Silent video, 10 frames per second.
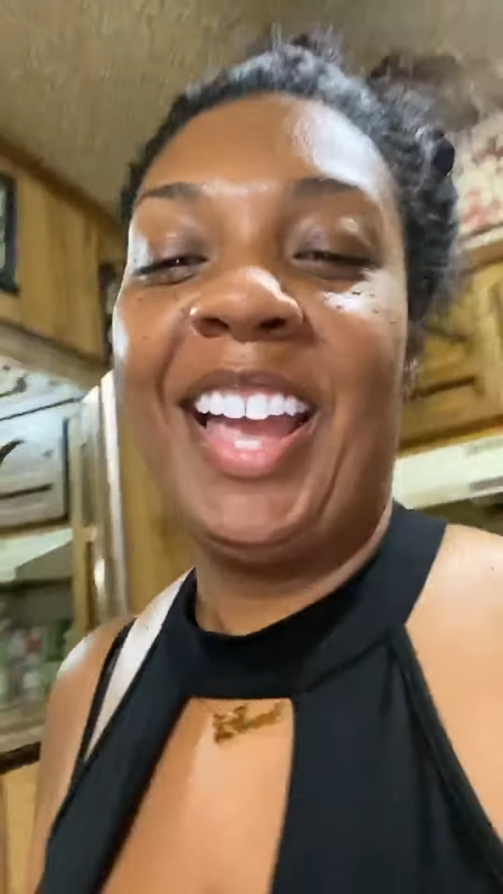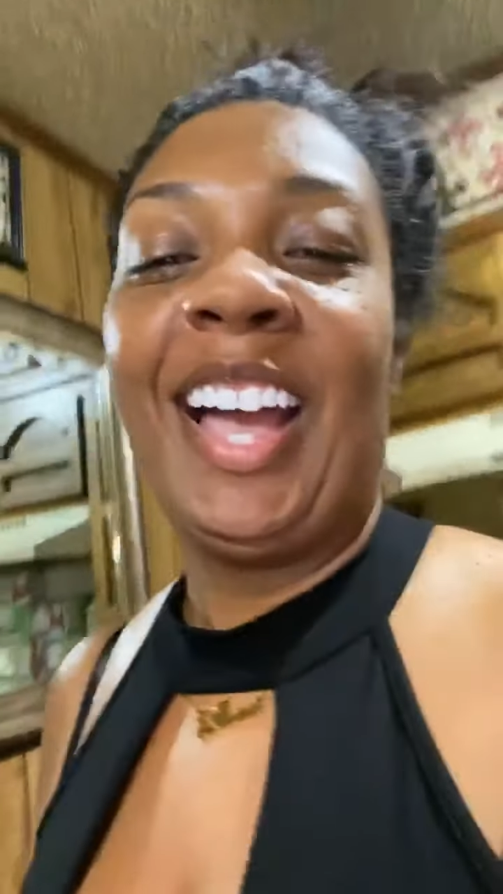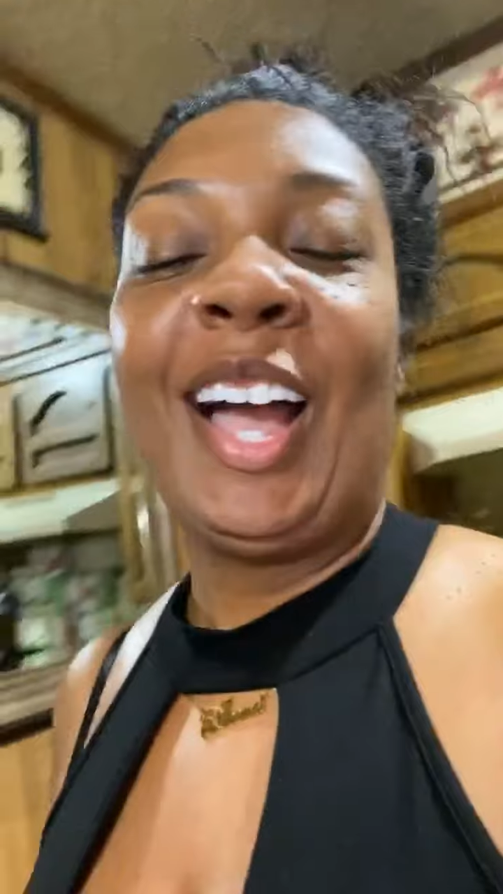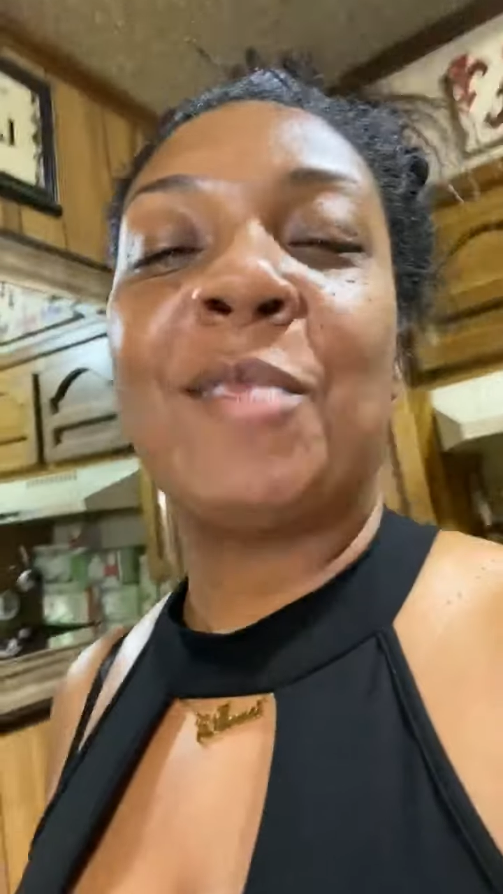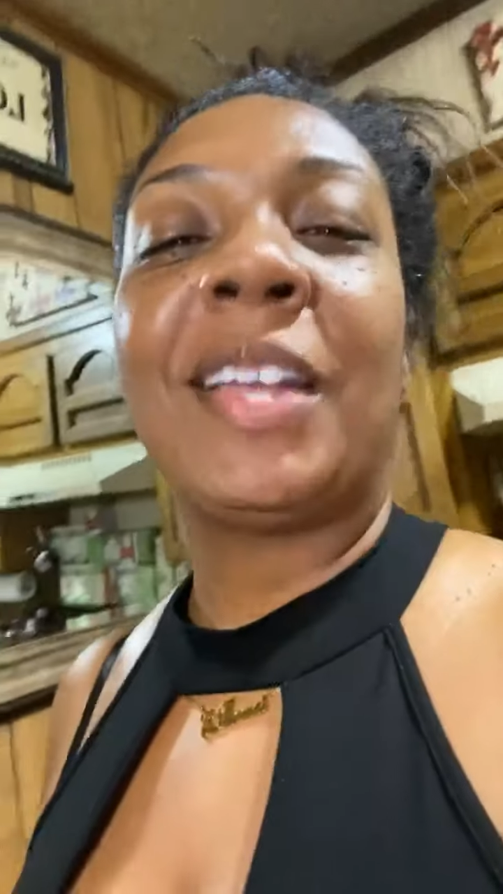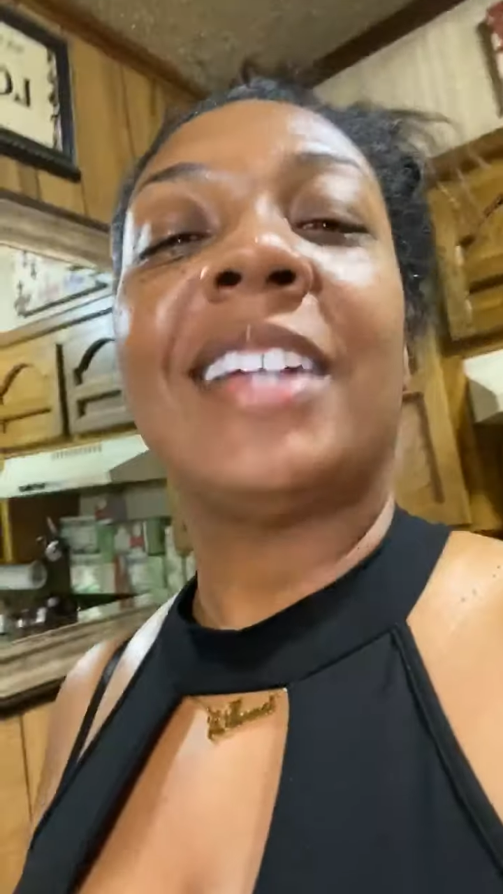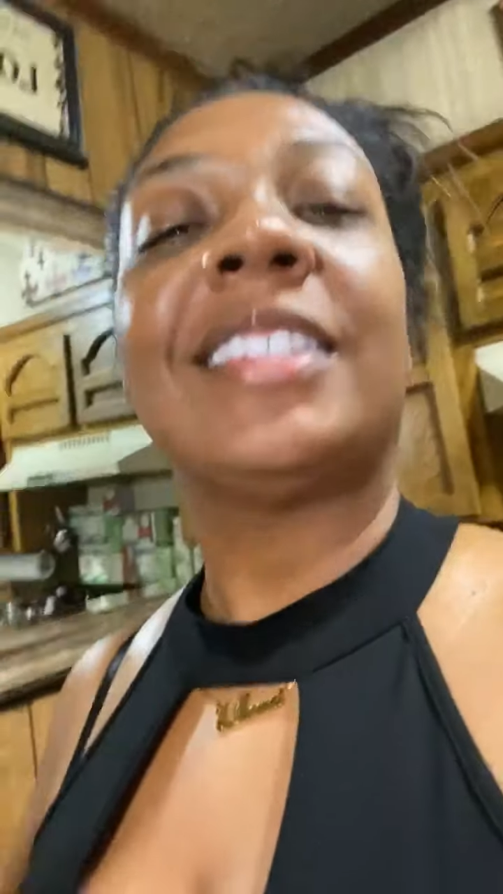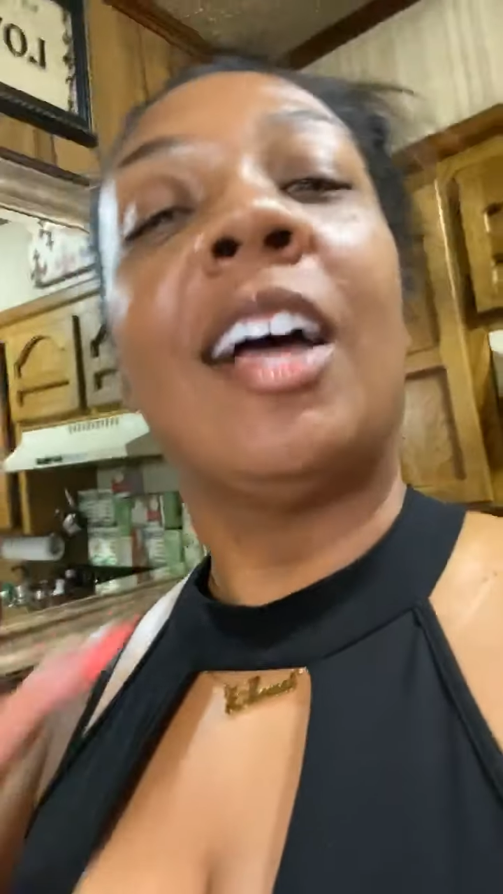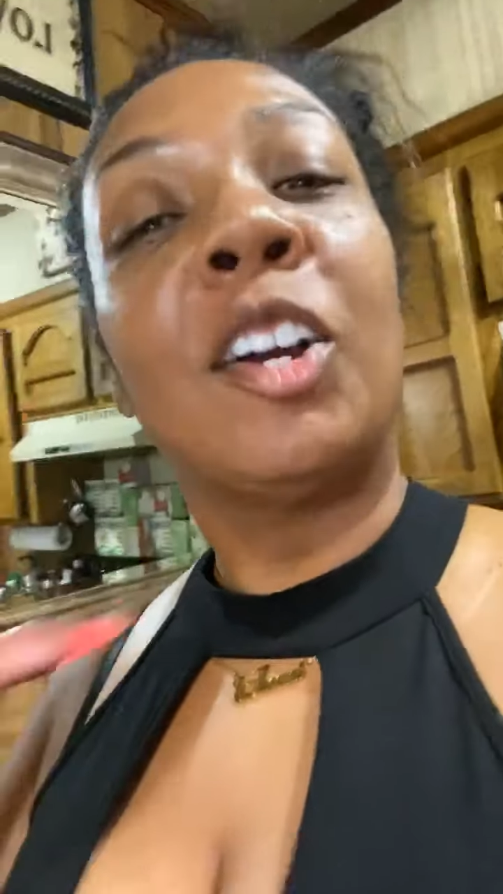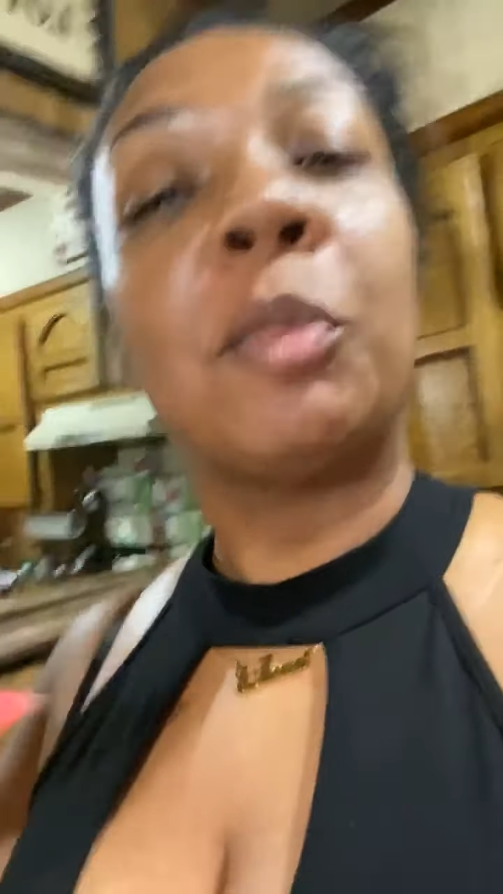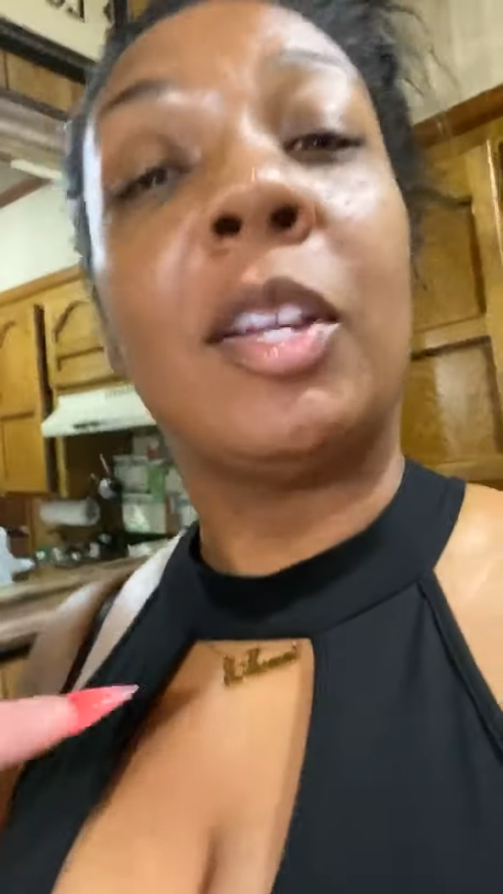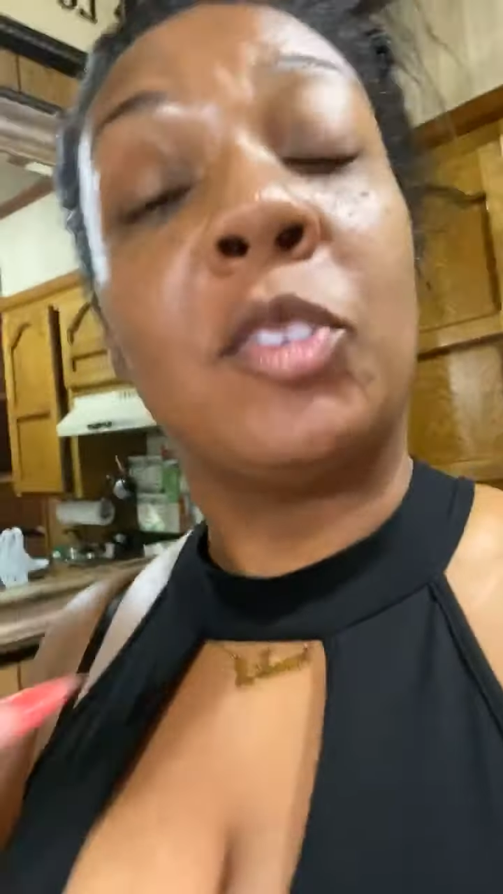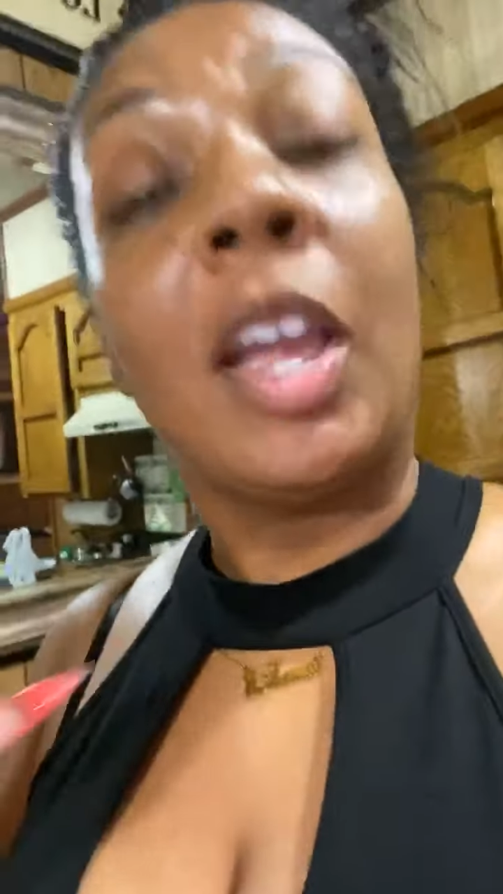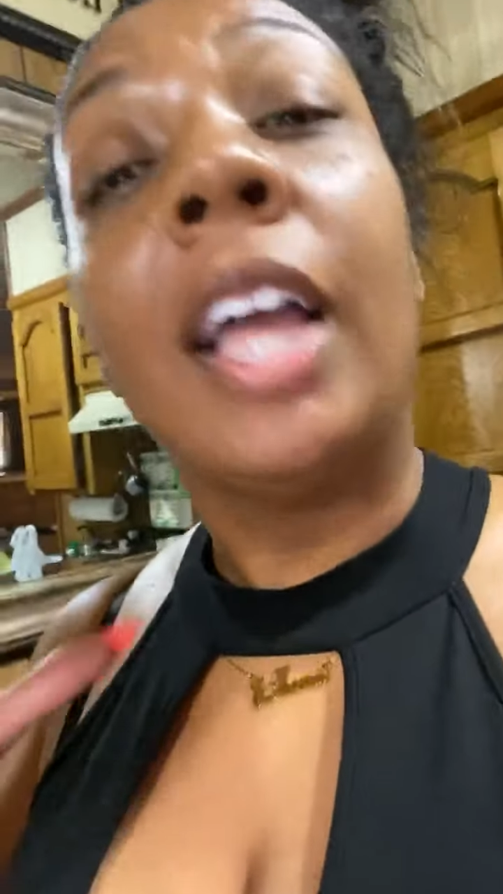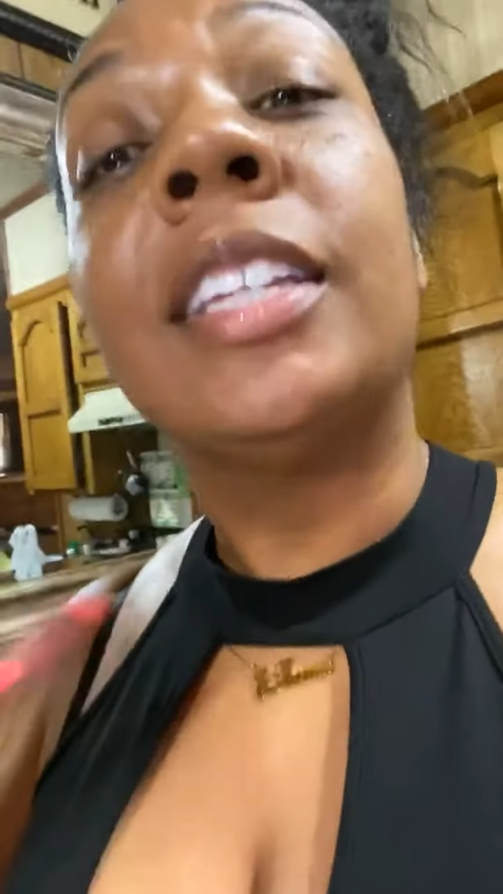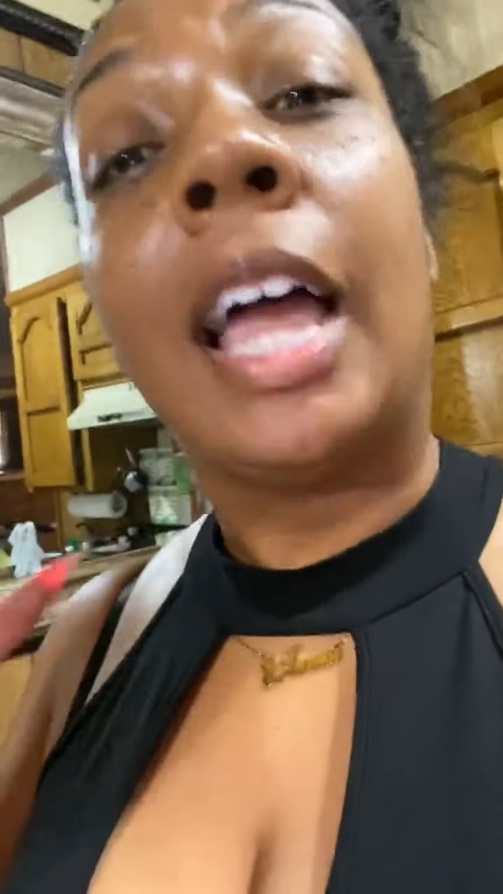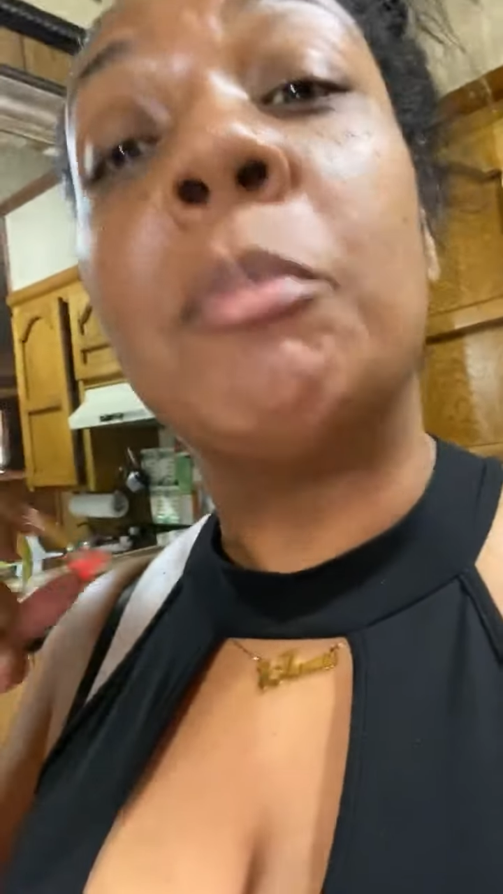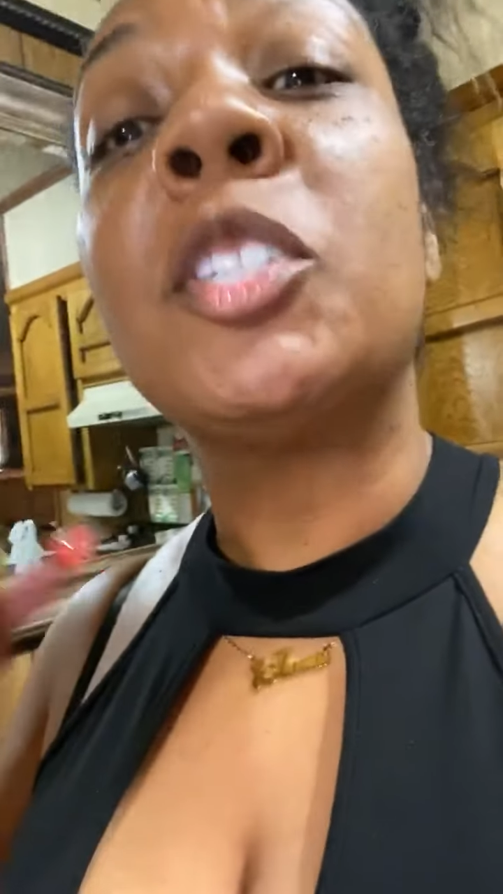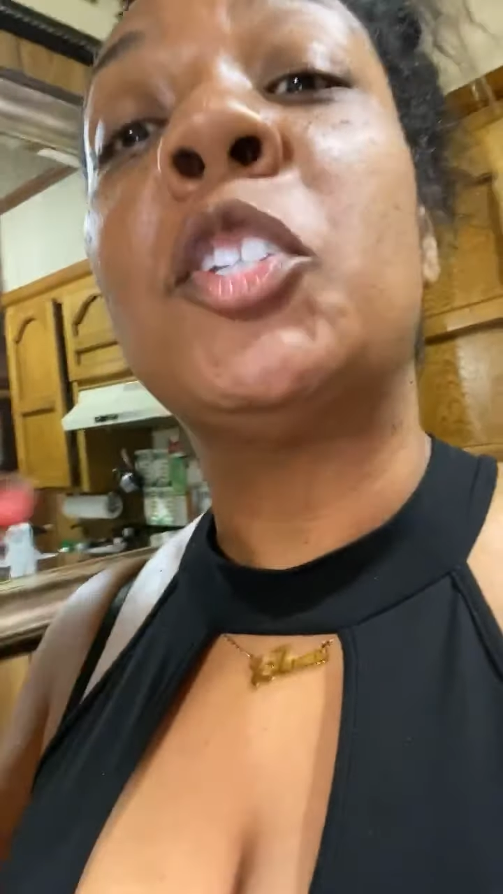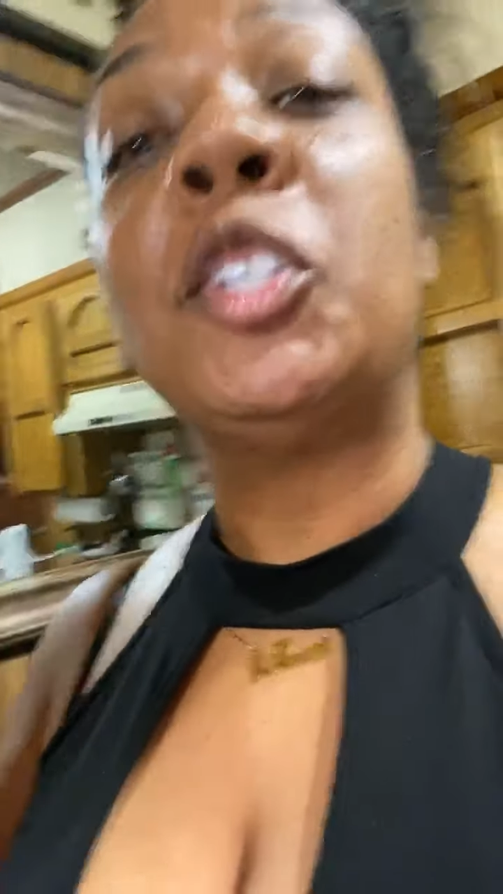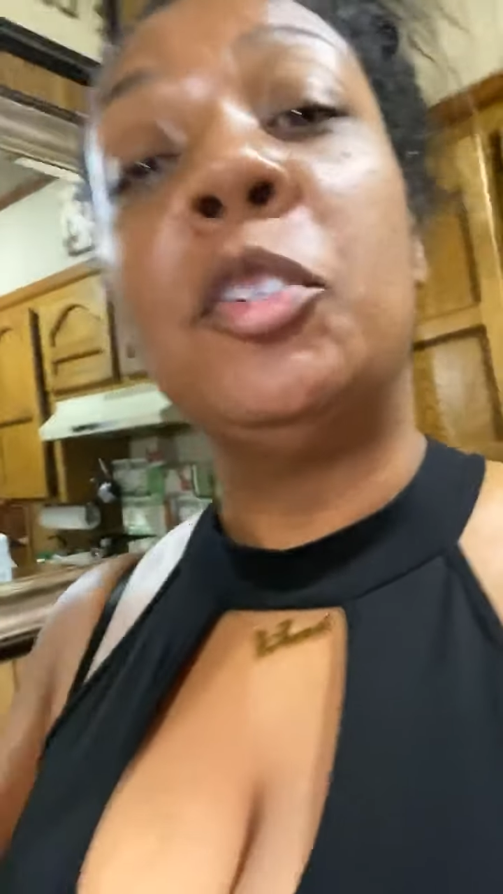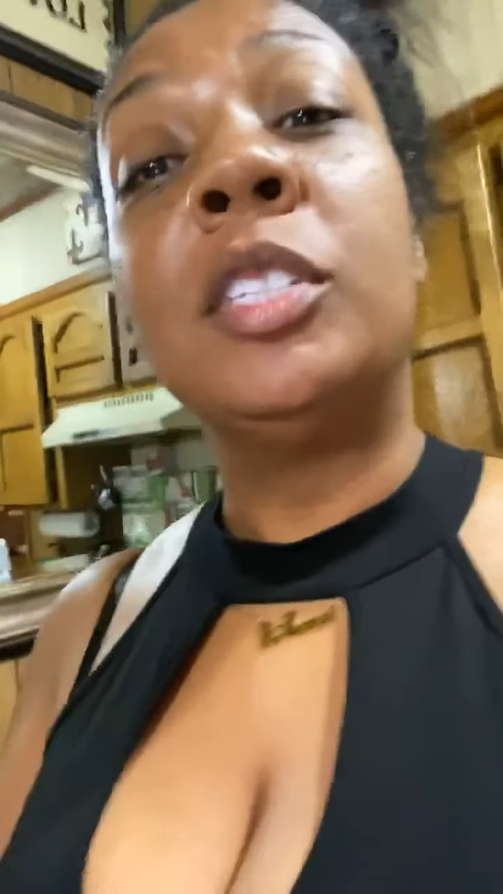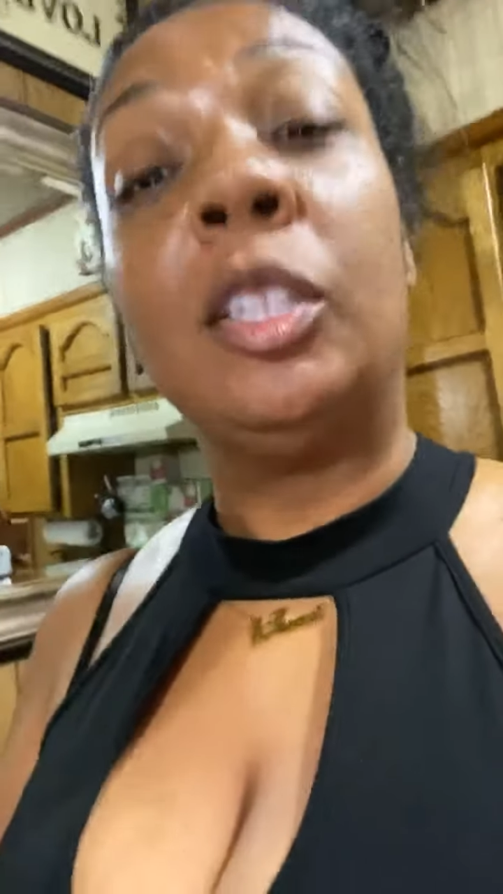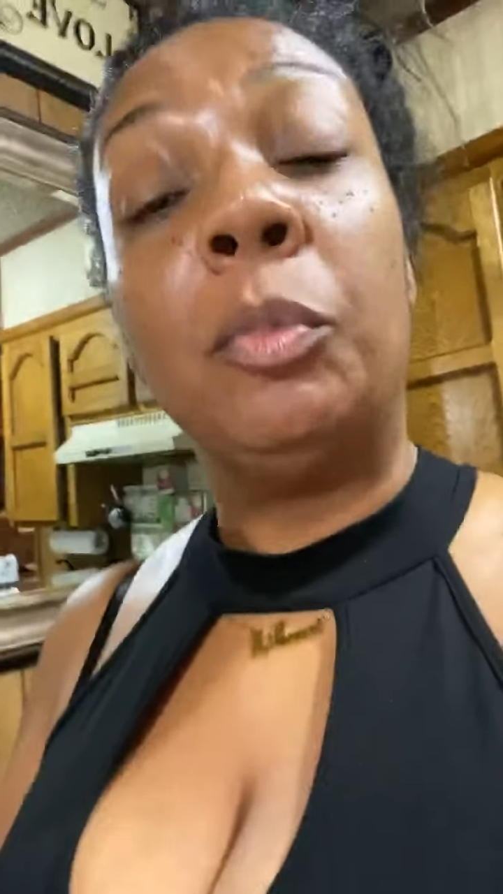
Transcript: I'm not talking about you. I'm just using